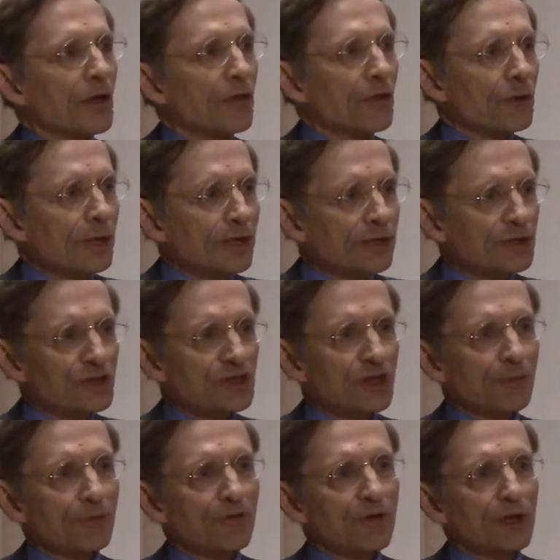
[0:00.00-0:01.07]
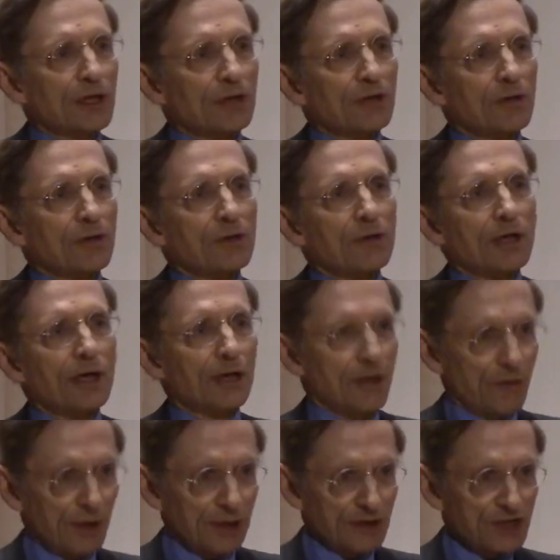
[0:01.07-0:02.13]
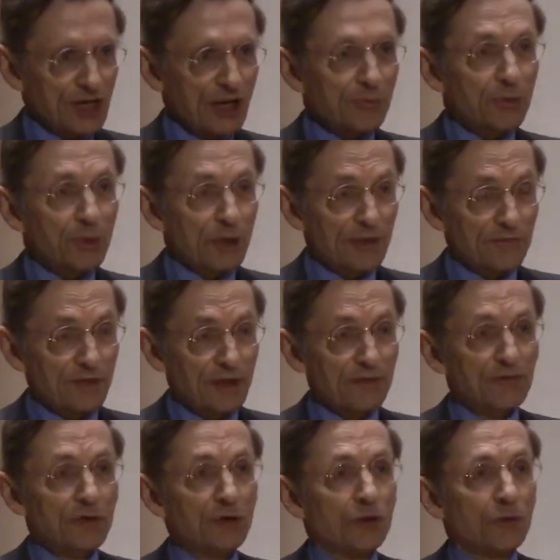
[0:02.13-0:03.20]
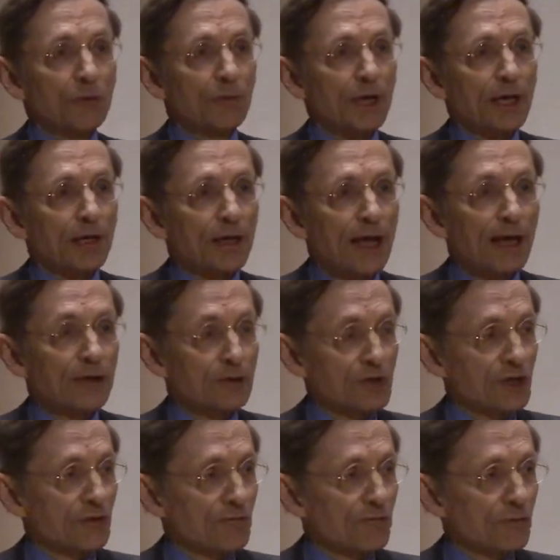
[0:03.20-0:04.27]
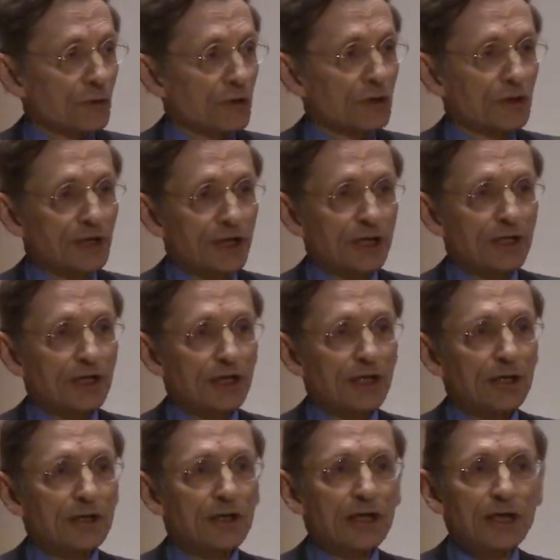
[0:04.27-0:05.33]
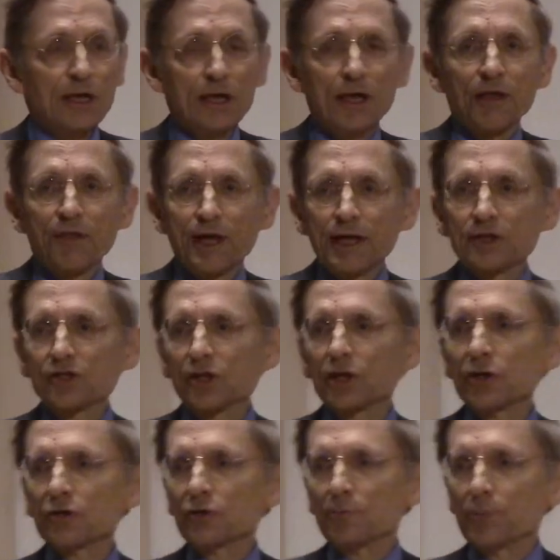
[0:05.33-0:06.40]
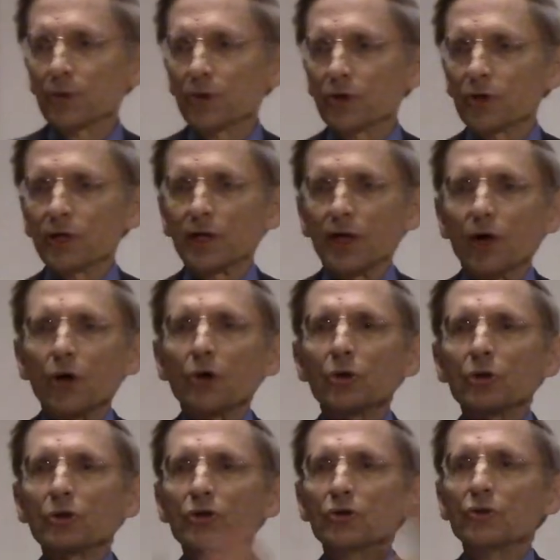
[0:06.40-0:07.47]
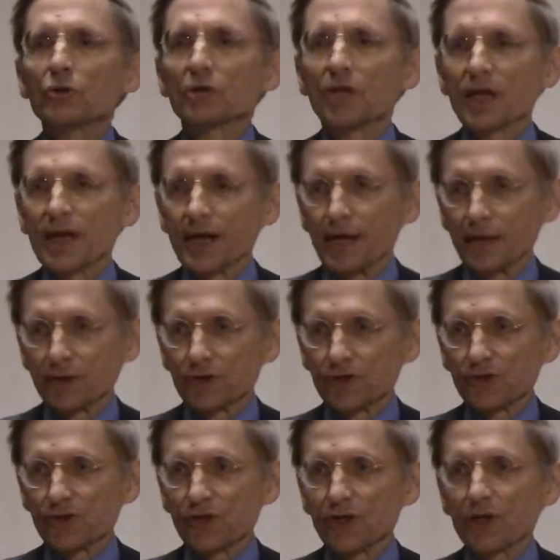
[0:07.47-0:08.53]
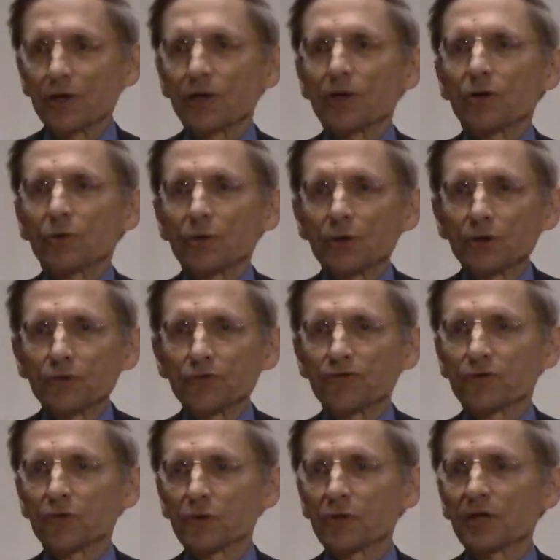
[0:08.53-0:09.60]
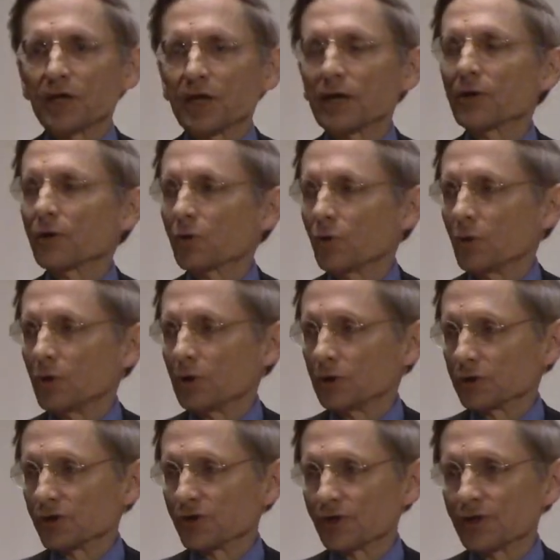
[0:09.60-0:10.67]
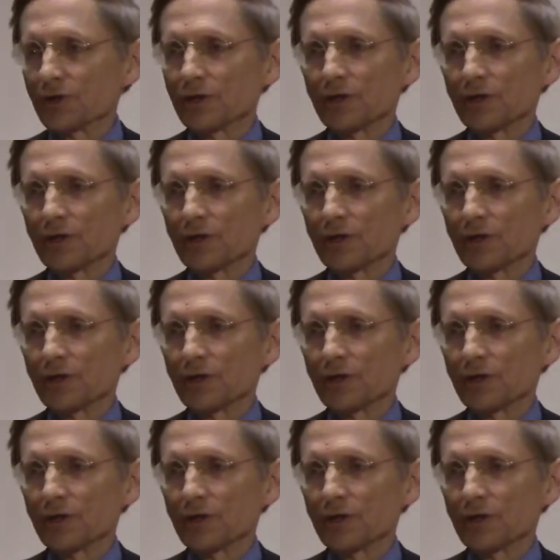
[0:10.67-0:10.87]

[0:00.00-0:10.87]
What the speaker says: There is something, the example I've given you about housing for all in India, that's entrepreneuring a whole new class where you've torn down the walls.